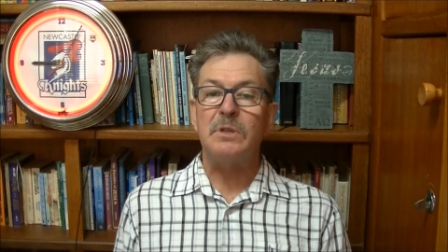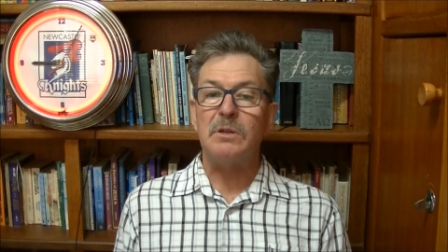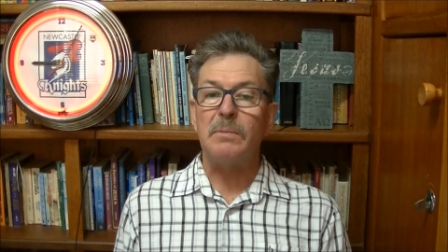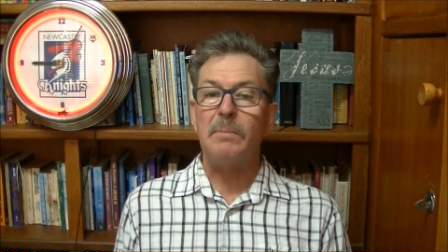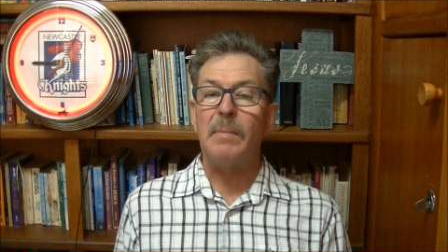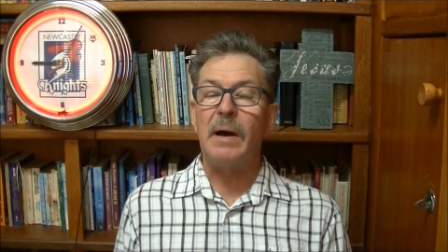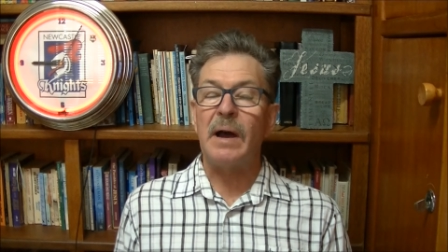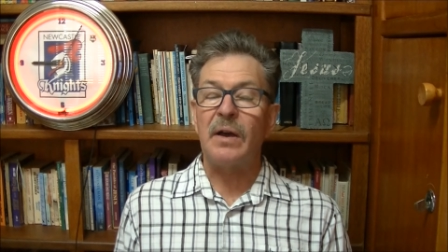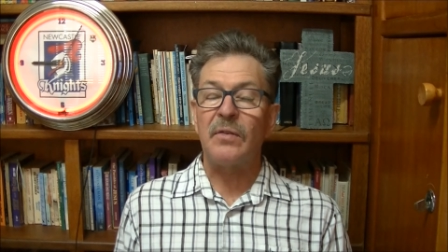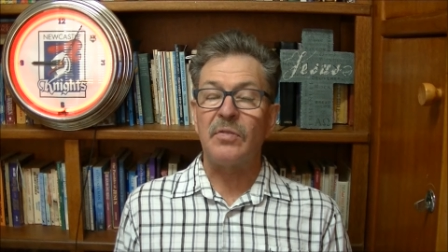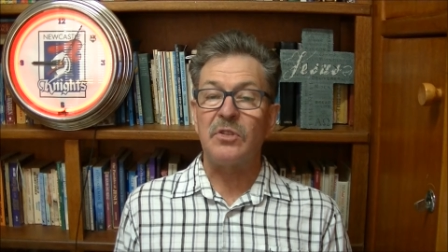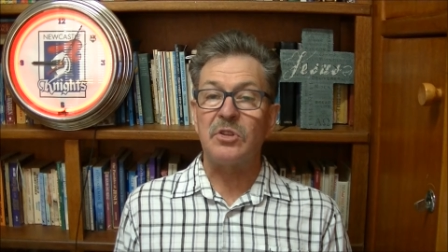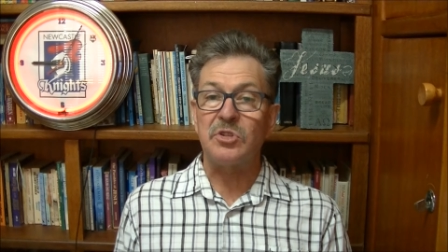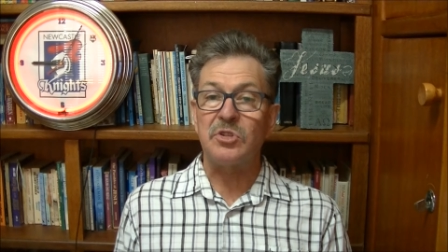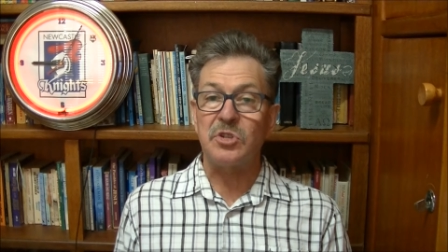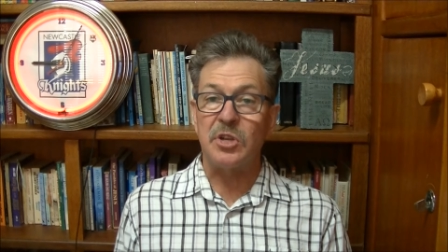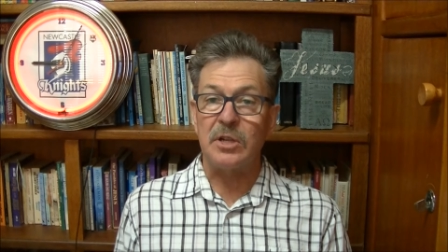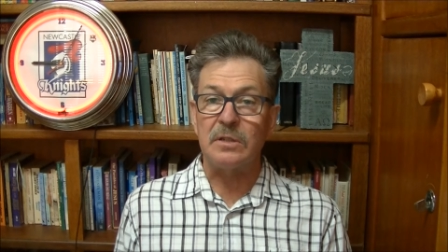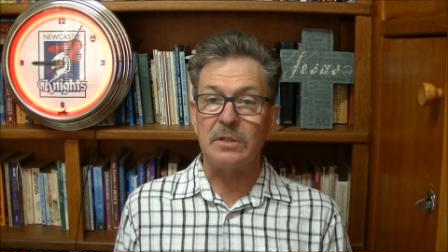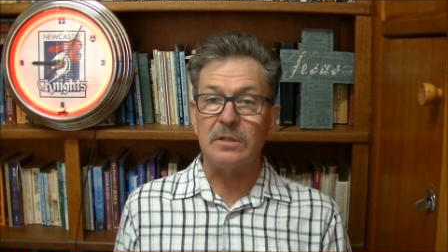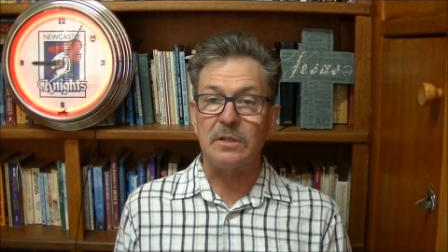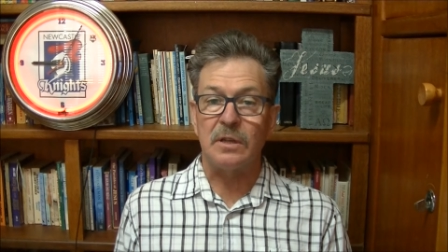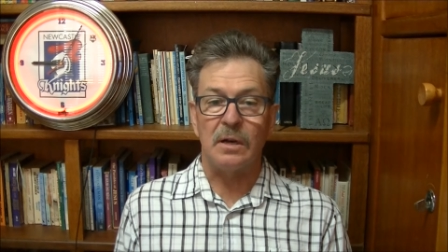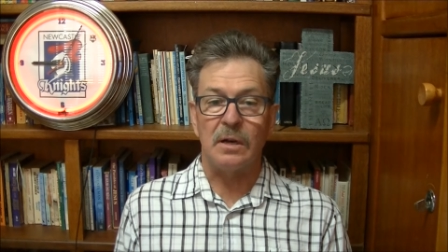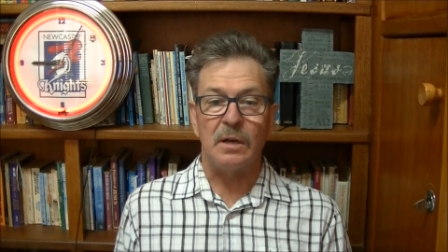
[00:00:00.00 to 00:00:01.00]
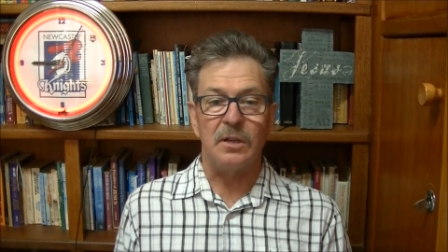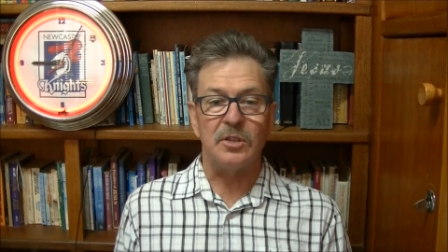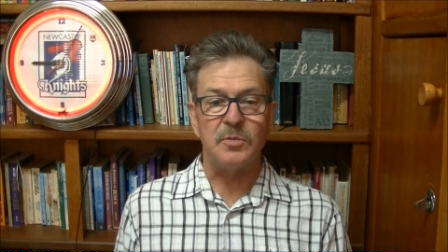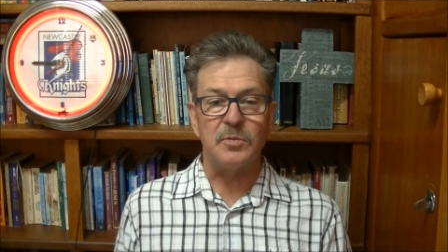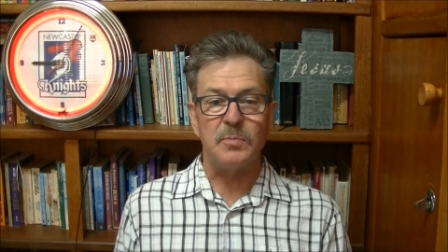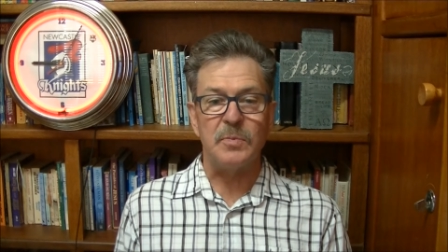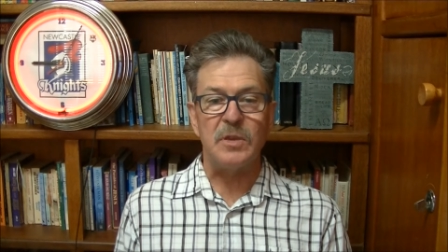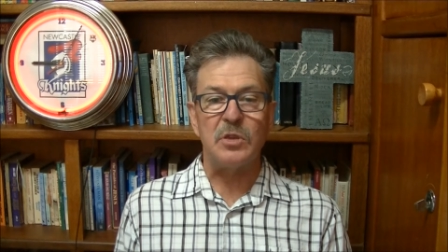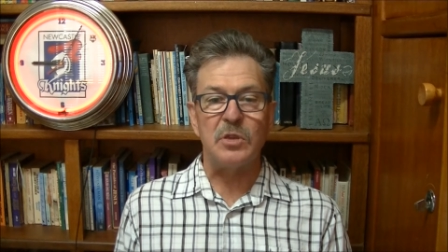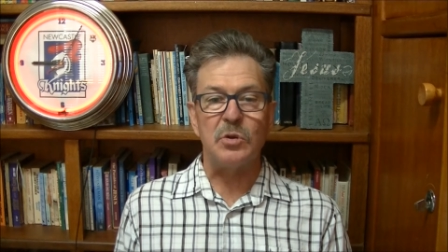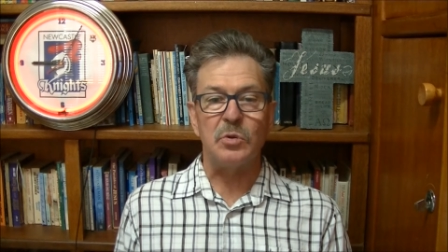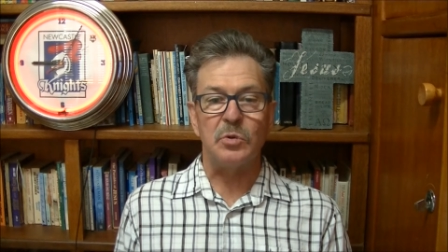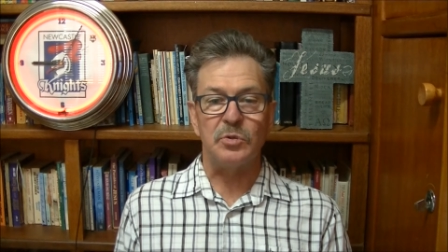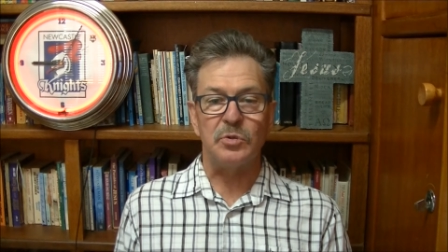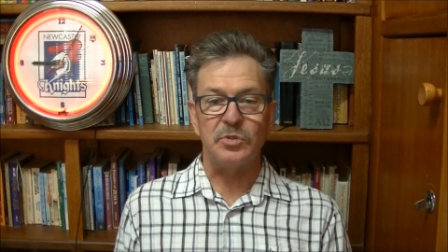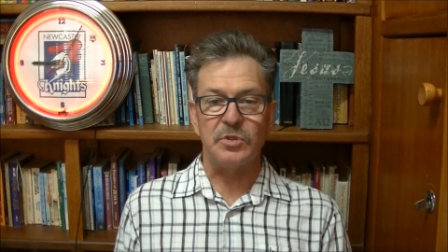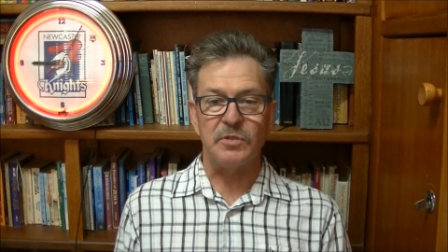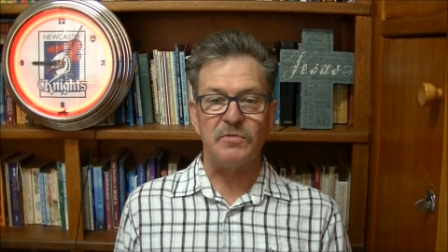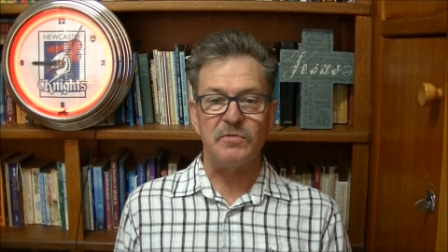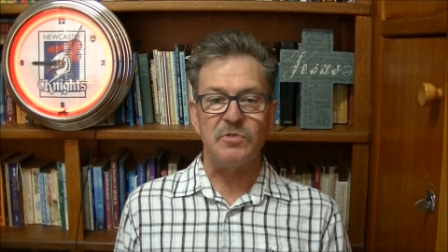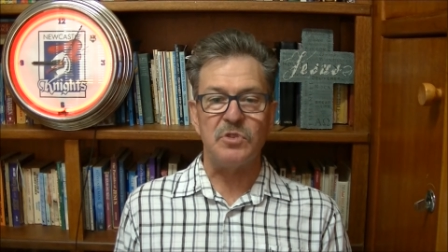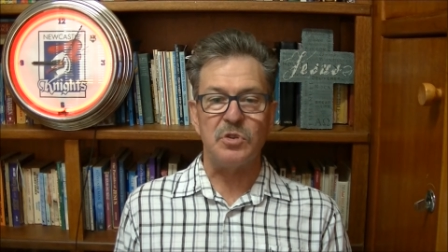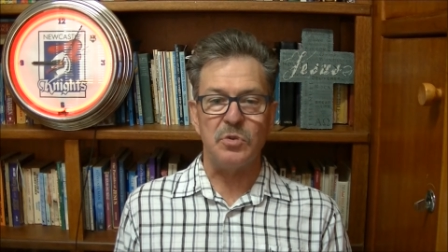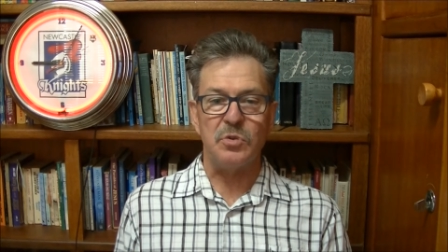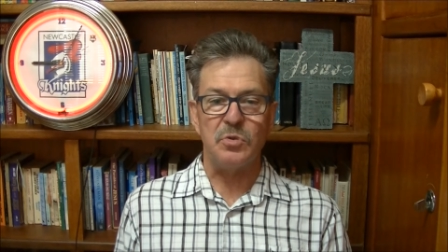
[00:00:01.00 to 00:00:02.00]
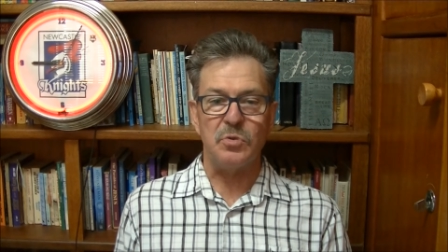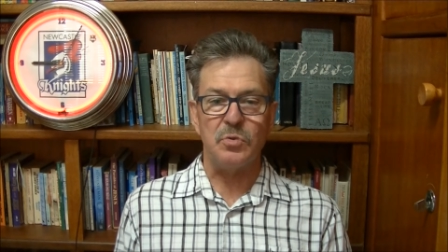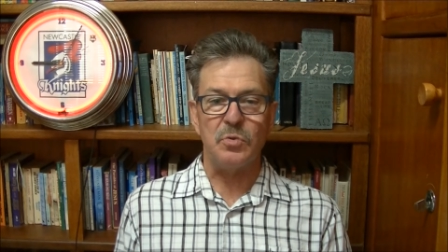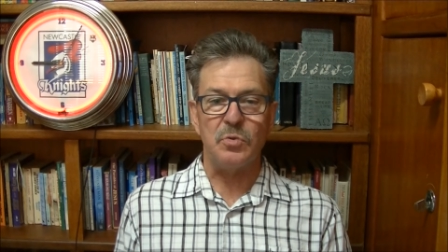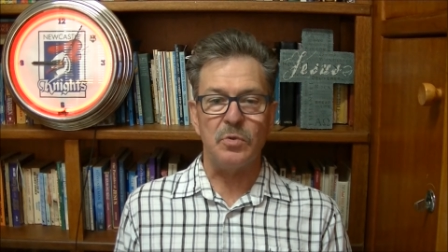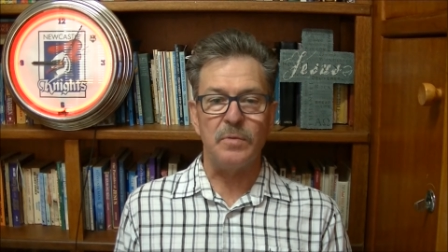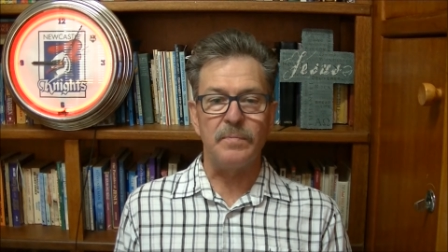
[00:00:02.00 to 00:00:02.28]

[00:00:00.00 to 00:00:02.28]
among the Gentiles because of you.